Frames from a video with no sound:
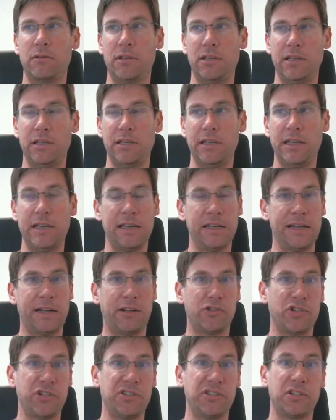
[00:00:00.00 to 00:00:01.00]
the
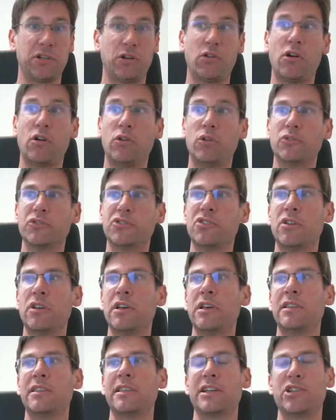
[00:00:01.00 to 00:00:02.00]
analogy still holds,
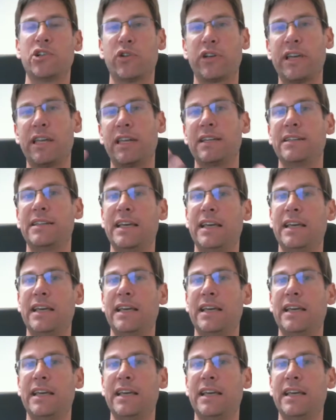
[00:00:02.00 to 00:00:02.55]
that you're getting